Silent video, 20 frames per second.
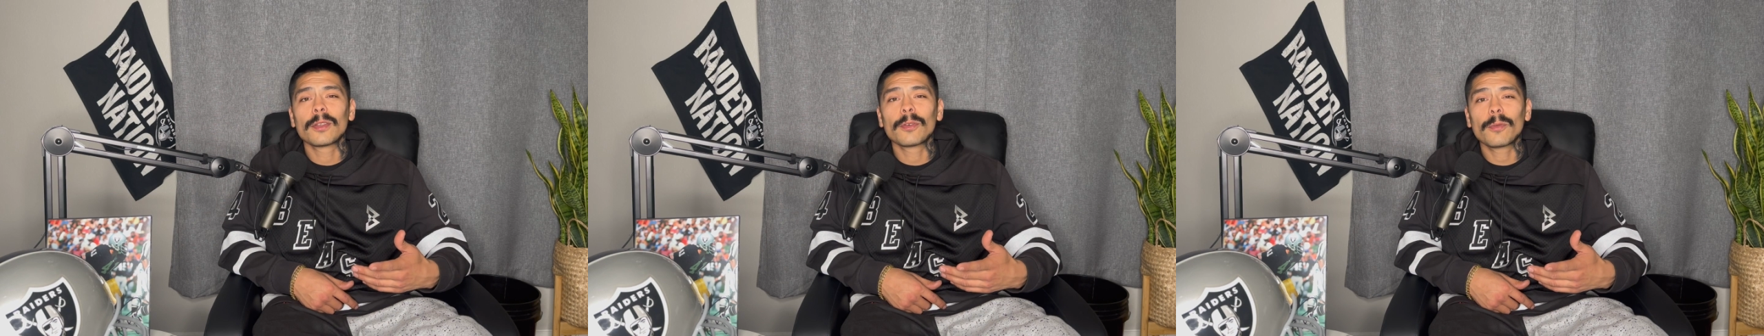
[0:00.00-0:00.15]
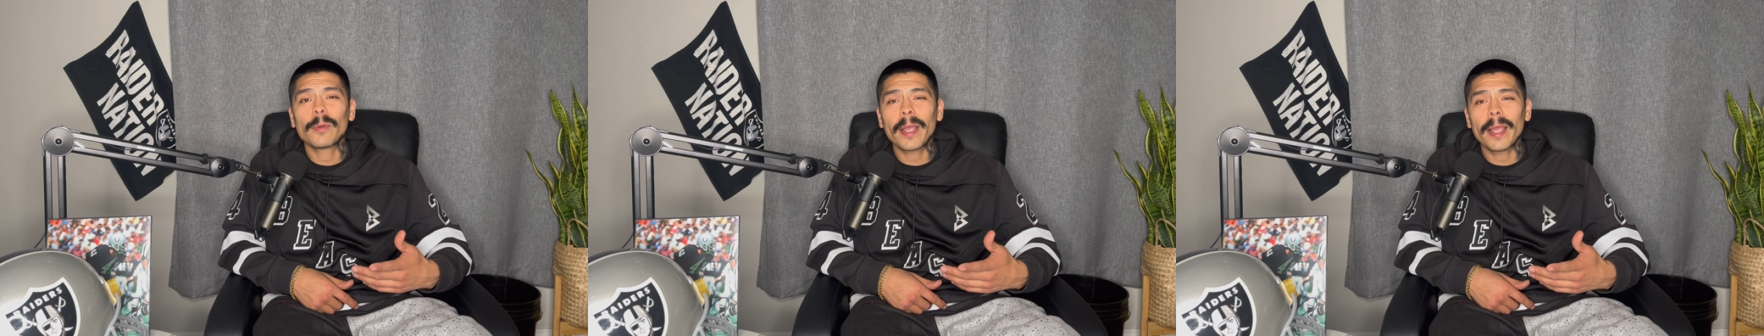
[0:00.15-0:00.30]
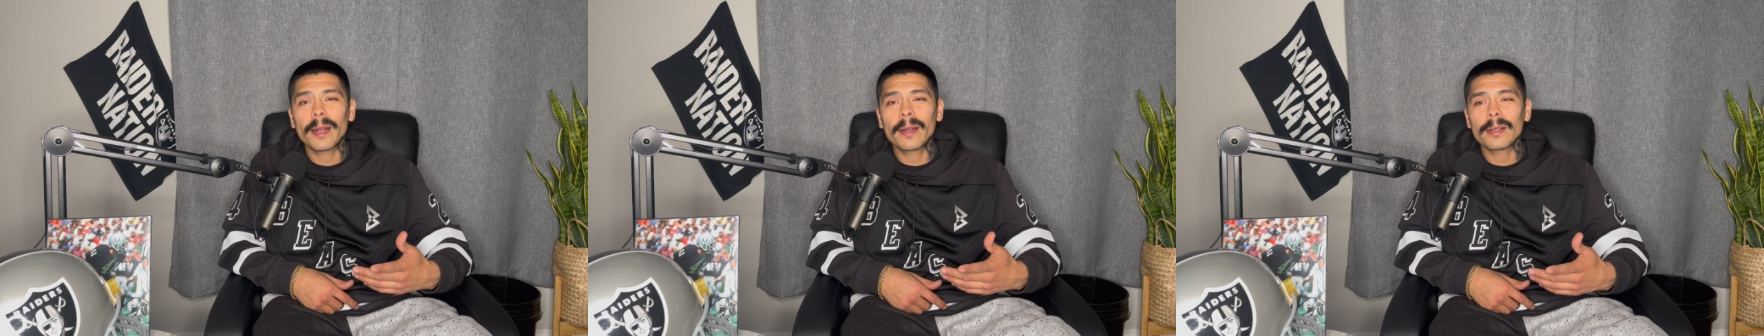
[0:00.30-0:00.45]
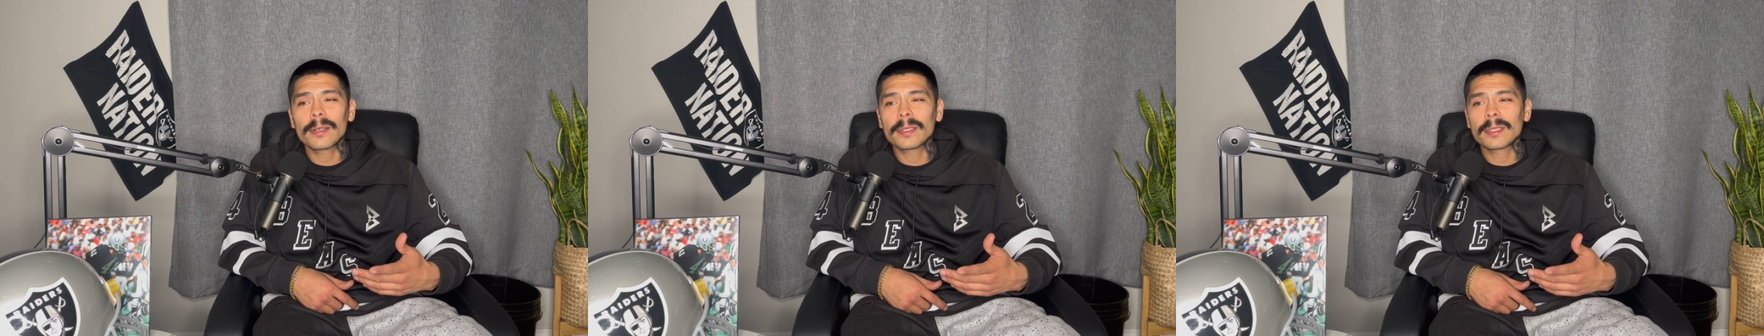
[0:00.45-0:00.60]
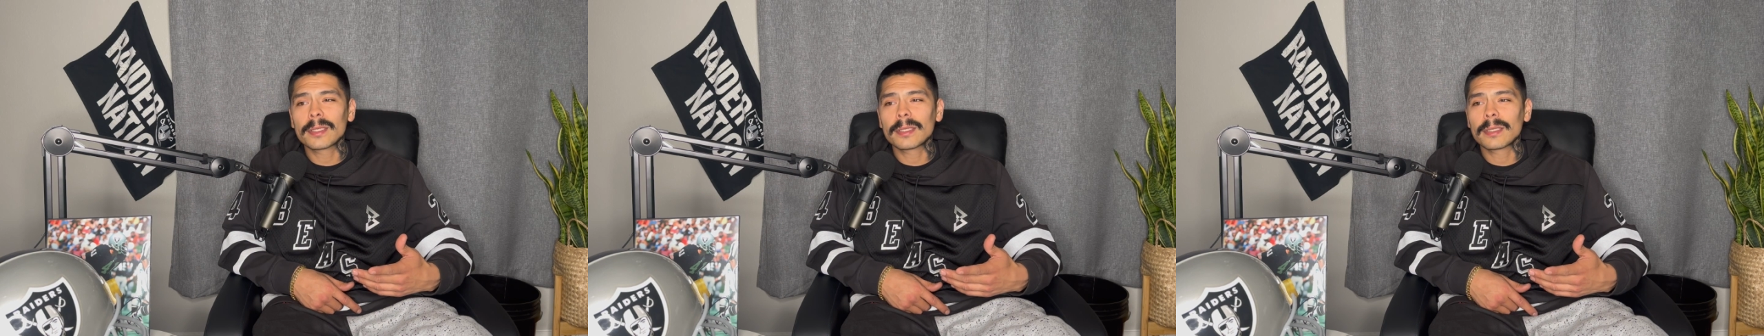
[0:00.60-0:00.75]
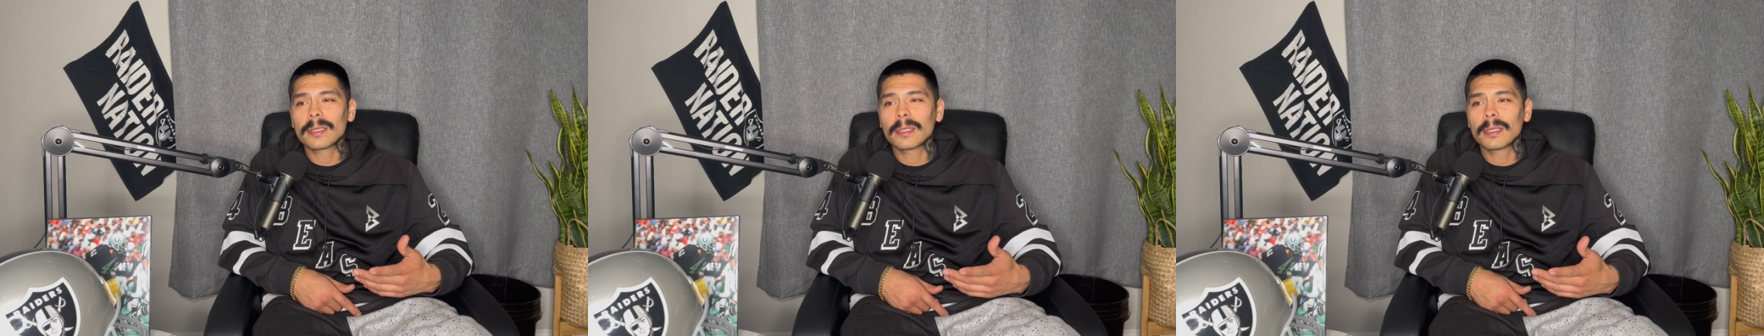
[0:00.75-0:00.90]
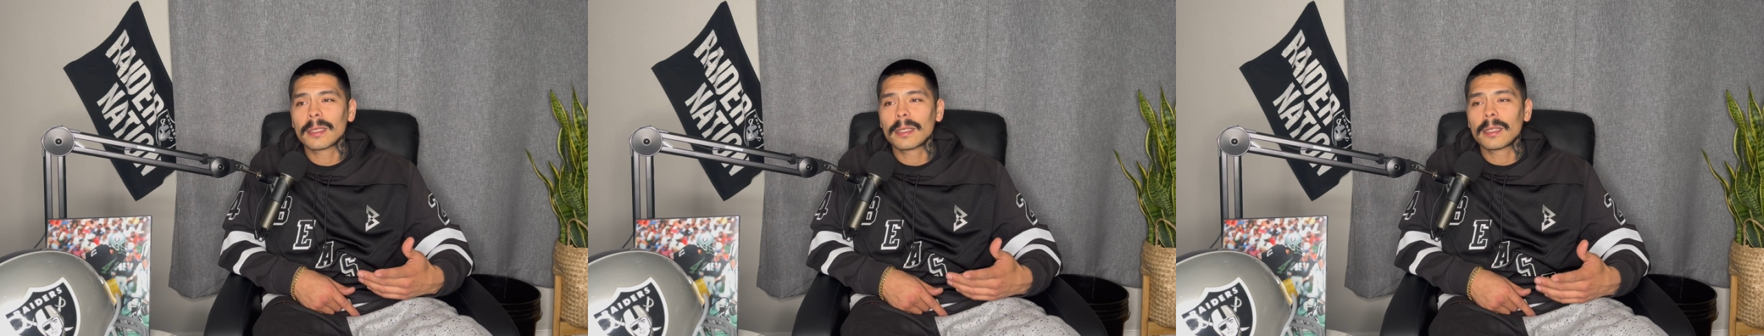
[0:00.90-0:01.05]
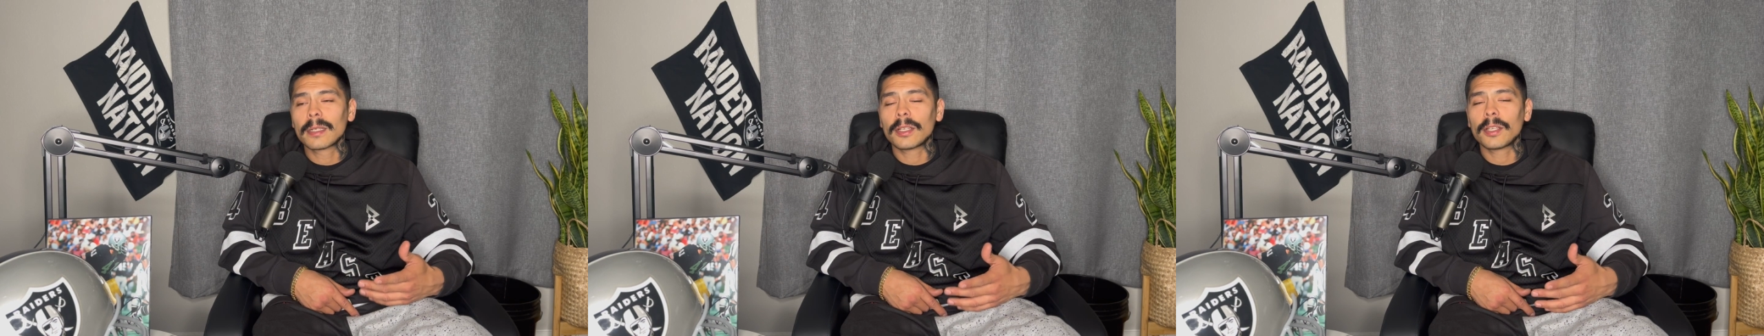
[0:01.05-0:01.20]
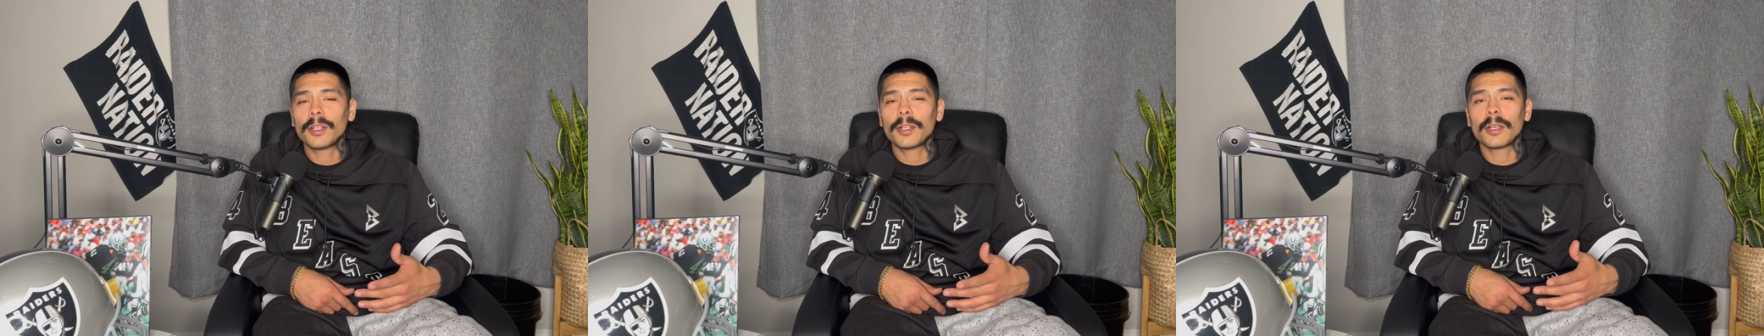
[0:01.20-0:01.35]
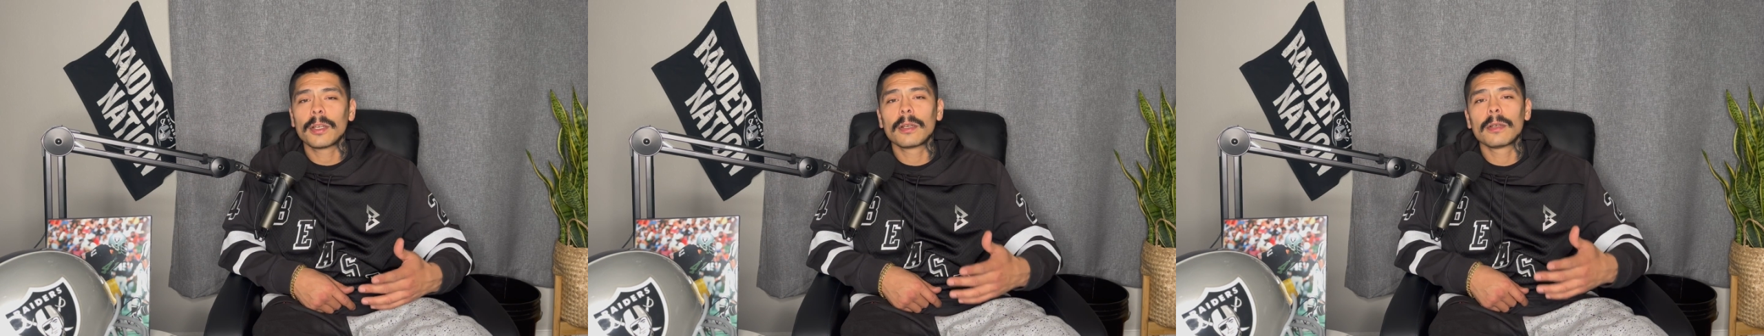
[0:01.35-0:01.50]
Raiders, you
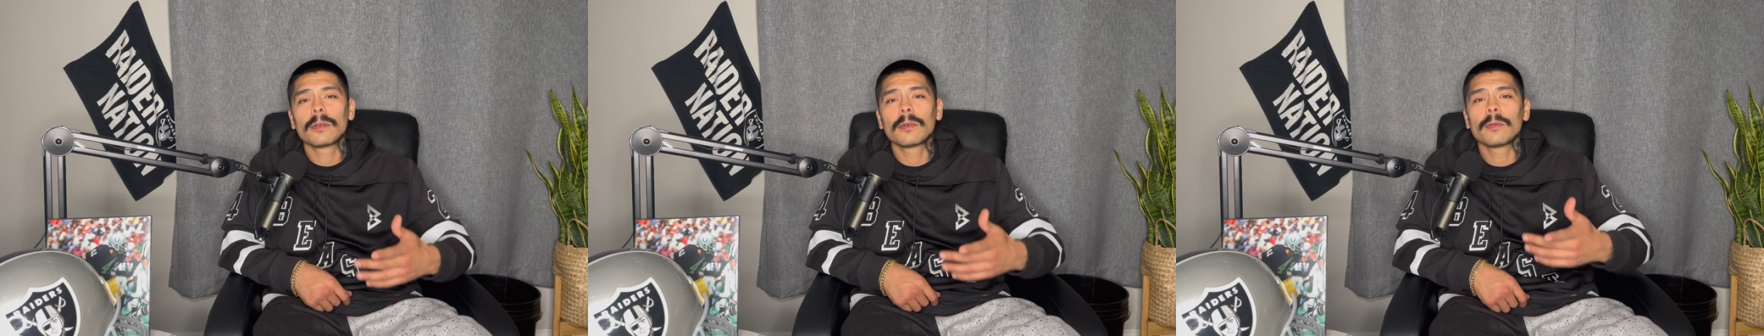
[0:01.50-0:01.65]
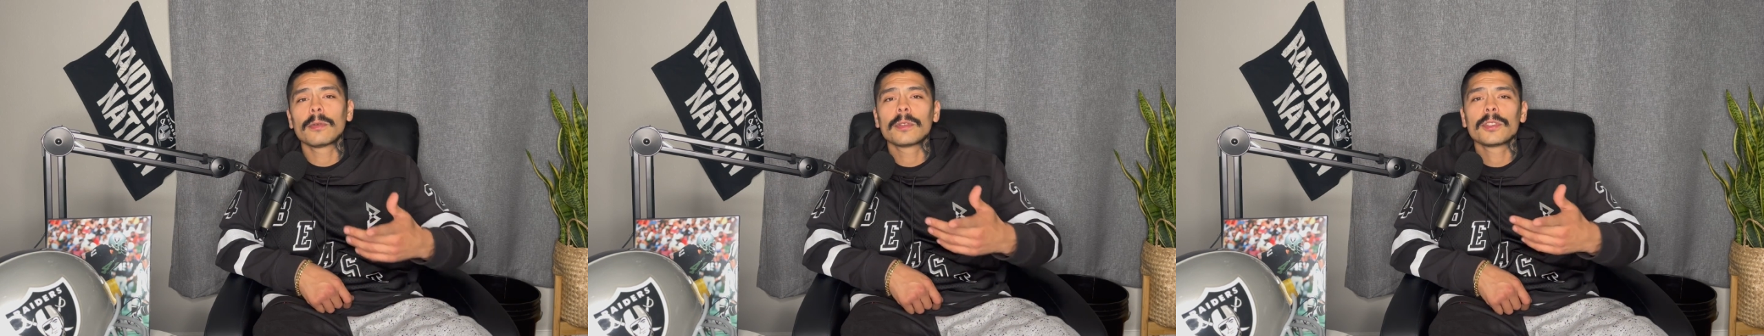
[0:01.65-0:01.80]
know,